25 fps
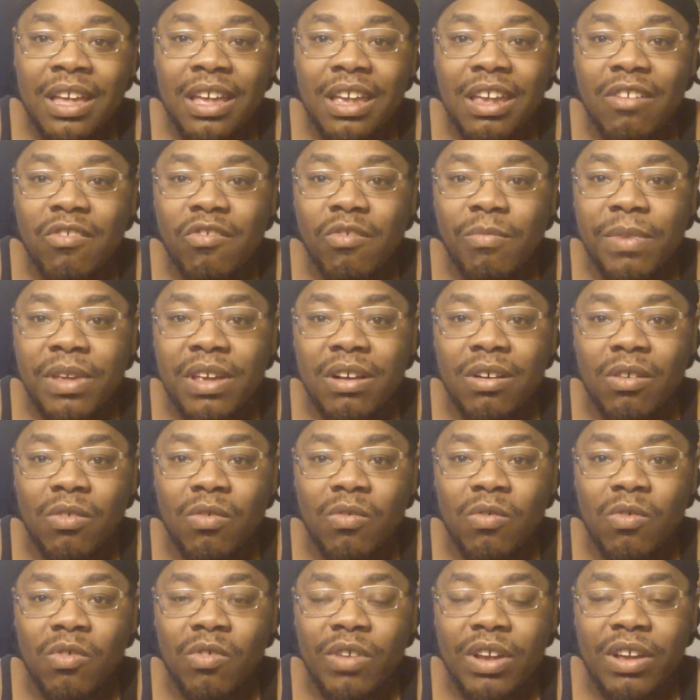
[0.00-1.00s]
He could be a
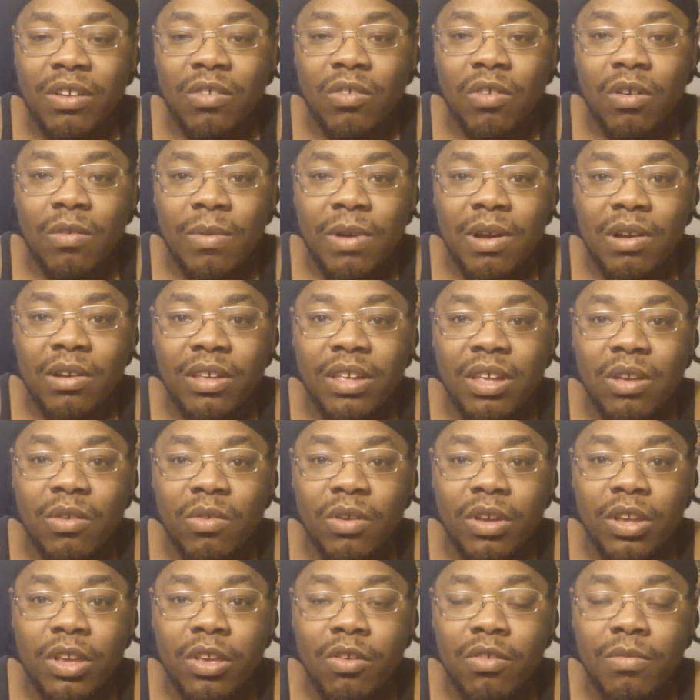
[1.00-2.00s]
ghoul that go around
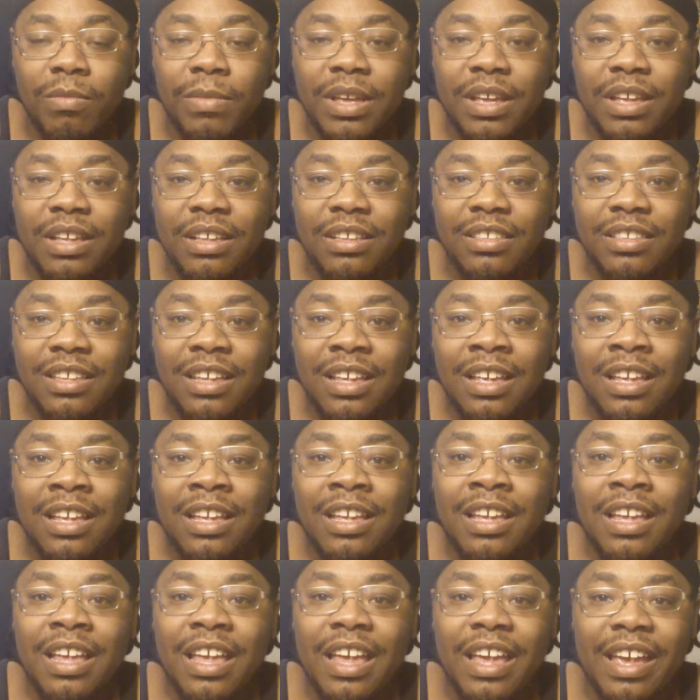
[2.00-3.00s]
killing humans
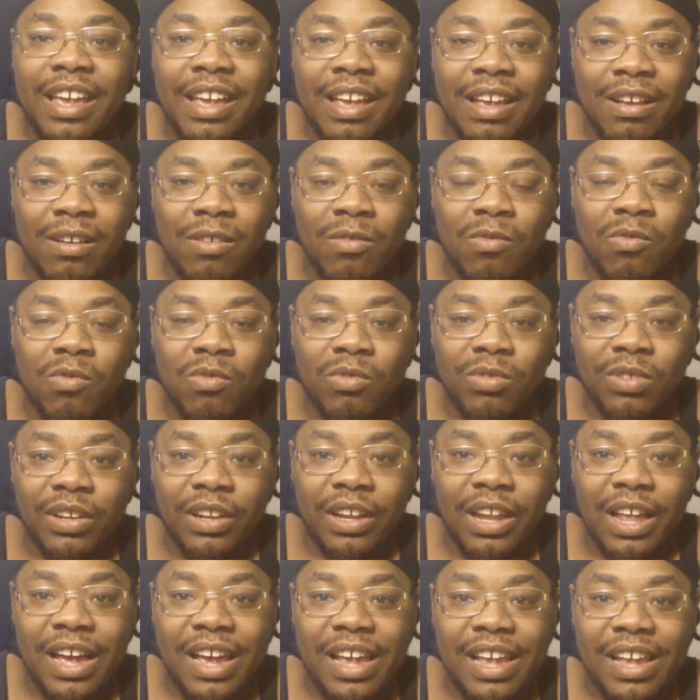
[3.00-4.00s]
and ghouls
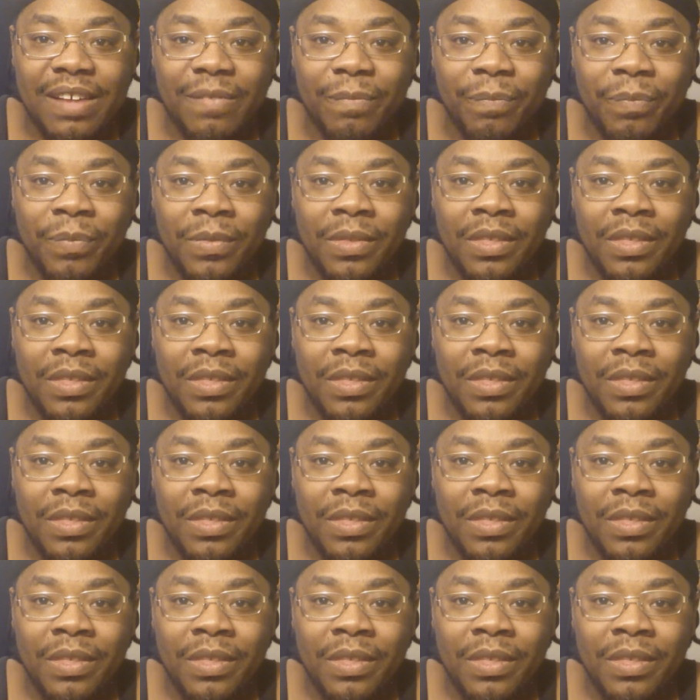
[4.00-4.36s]
alike.